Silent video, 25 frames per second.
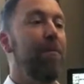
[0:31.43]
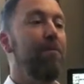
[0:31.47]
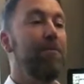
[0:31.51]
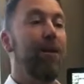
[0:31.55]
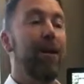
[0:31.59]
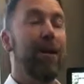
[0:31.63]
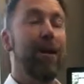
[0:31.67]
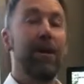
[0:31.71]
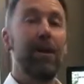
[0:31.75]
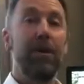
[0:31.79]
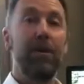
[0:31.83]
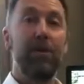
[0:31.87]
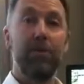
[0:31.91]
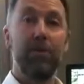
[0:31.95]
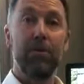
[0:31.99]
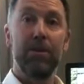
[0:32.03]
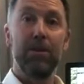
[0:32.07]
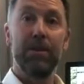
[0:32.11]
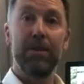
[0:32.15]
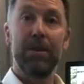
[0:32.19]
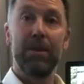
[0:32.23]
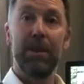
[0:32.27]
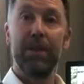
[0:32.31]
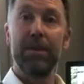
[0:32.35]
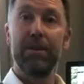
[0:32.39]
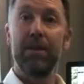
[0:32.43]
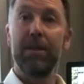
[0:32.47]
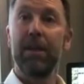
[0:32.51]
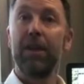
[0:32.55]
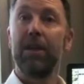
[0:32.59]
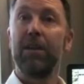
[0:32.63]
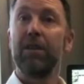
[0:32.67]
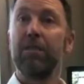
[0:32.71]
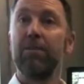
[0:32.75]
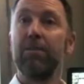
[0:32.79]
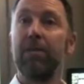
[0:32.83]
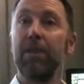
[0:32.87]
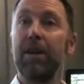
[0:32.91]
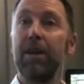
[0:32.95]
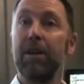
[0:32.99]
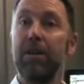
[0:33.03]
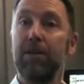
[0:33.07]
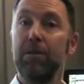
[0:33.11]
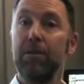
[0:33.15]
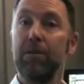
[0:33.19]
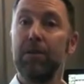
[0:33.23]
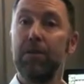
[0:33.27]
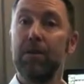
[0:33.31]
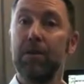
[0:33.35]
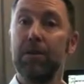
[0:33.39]
My interests in education, my
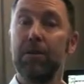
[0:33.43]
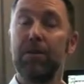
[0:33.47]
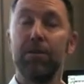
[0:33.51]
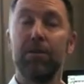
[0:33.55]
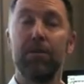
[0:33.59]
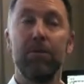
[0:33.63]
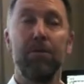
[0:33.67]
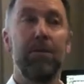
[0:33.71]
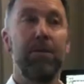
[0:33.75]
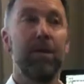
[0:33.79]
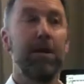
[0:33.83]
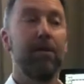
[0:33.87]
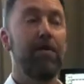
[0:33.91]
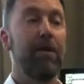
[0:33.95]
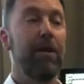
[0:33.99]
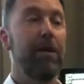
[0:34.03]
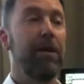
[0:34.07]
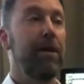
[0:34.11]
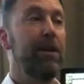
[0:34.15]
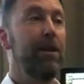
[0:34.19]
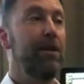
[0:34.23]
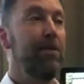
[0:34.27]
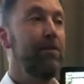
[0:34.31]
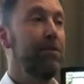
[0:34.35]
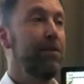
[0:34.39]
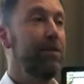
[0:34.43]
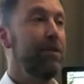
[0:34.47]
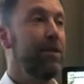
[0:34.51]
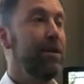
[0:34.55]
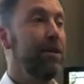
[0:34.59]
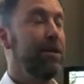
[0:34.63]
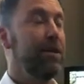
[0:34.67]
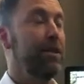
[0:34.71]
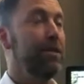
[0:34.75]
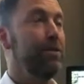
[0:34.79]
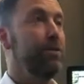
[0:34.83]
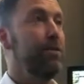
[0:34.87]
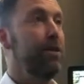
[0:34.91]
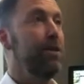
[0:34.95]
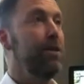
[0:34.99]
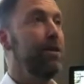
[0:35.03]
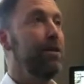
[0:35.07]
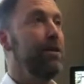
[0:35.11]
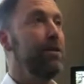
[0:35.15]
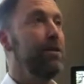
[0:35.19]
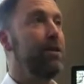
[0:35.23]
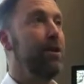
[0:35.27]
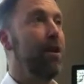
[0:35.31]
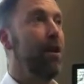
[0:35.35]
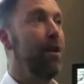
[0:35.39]
interest in schooling, my interest in
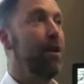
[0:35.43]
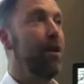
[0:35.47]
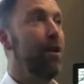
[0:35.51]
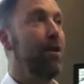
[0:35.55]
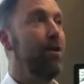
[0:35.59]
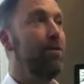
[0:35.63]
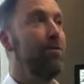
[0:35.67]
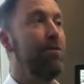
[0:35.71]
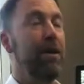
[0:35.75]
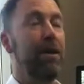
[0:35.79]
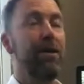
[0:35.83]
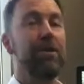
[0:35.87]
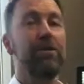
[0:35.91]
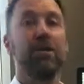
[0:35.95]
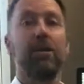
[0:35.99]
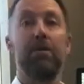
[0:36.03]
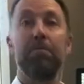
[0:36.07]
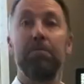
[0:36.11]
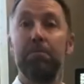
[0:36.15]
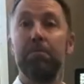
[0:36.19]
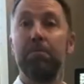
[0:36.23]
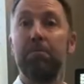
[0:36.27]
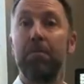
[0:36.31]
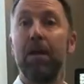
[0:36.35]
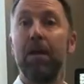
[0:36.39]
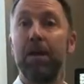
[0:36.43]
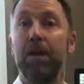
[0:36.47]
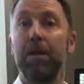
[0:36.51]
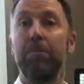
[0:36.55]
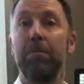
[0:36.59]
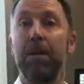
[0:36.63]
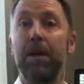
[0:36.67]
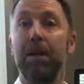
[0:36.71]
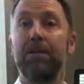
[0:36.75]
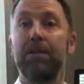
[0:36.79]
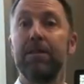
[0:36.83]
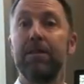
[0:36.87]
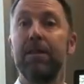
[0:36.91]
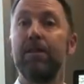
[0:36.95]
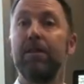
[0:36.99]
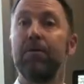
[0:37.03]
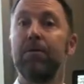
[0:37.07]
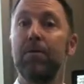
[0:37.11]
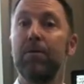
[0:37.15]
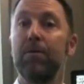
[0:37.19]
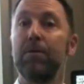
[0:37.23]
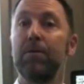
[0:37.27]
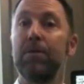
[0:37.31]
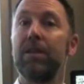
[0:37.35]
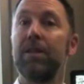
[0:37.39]
experience are based on body-based and
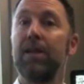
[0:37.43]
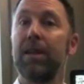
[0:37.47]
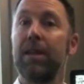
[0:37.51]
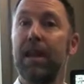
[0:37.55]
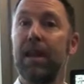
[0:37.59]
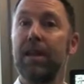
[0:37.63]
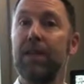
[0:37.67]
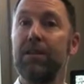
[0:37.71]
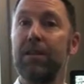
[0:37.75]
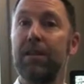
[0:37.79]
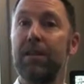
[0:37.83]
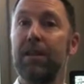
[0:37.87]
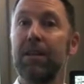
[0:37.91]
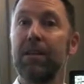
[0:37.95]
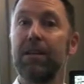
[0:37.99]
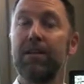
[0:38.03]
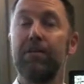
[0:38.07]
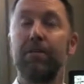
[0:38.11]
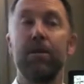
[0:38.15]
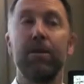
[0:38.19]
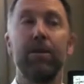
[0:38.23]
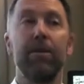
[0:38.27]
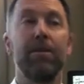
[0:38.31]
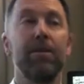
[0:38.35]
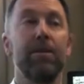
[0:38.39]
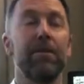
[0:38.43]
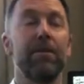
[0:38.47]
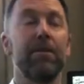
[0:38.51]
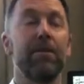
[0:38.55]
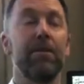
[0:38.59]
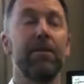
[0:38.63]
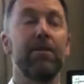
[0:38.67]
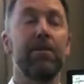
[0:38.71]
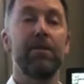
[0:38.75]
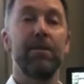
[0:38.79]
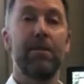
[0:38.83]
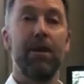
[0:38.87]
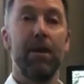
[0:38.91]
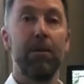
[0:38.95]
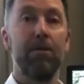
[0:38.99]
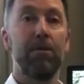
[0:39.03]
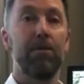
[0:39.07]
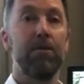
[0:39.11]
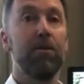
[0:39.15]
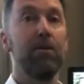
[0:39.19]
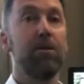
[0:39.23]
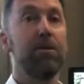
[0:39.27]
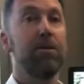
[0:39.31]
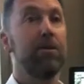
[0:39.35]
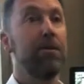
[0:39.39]
emotionally engaging experiences such as the
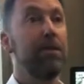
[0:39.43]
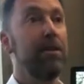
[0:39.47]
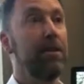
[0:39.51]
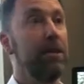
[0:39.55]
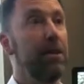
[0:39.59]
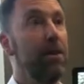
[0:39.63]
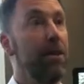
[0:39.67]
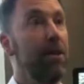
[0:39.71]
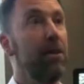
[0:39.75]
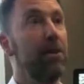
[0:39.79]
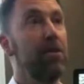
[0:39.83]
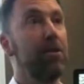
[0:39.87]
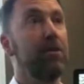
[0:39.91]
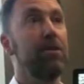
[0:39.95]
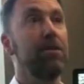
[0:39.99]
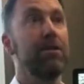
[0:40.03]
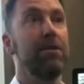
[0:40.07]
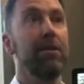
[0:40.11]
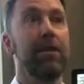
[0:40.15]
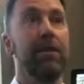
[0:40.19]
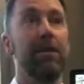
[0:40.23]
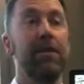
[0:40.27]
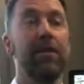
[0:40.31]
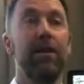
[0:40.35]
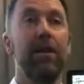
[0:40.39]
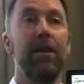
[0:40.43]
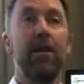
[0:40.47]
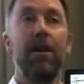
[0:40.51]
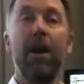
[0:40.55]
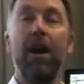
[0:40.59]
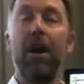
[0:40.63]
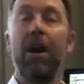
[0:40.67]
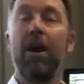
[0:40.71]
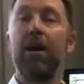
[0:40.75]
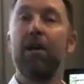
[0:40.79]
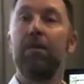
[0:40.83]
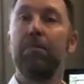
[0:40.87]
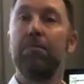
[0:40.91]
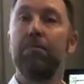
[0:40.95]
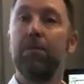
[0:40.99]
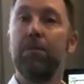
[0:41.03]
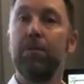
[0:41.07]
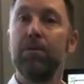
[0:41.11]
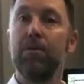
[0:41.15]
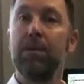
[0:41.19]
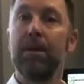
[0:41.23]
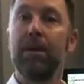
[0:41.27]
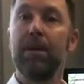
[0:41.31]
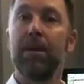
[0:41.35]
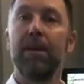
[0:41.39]
outdoors and the arts and
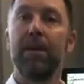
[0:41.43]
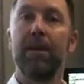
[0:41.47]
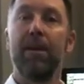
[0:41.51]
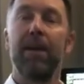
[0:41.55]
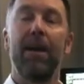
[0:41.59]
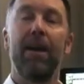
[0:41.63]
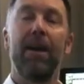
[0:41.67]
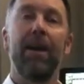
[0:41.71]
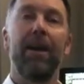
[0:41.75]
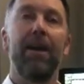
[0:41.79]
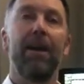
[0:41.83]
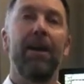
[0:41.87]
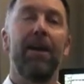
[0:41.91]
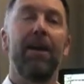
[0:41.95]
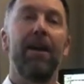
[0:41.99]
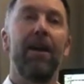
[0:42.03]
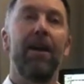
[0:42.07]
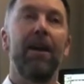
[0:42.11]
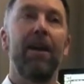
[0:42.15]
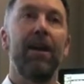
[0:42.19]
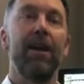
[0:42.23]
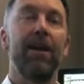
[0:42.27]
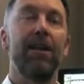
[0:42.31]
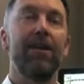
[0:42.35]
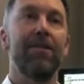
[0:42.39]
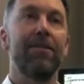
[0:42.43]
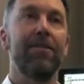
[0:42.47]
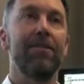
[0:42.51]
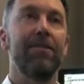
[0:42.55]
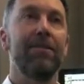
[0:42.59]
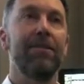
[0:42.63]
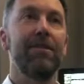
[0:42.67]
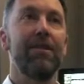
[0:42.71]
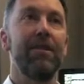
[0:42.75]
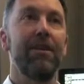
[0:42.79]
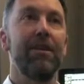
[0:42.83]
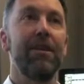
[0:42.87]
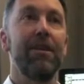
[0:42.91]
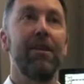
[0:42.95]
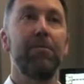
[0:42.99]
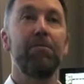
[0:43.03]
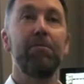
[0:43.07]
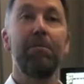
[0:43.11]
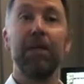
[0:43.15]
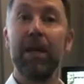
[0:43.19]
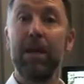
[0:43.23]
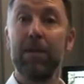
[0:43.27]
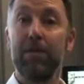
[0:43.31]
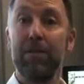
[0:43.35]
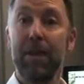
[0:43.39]
music and
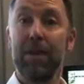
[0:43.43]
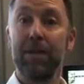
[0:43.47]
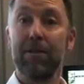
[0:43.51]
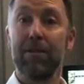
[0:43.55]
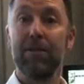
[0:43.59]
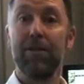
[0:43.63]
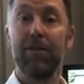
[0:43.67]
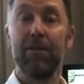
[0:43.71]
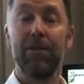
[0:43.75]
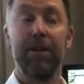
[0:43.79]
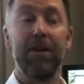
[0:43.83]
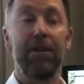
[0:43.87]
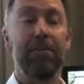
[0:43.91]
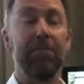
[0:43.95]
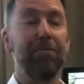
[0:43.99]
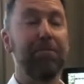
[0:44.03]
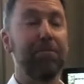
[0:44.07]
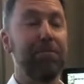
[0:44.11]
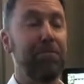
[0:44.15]
play-based learning.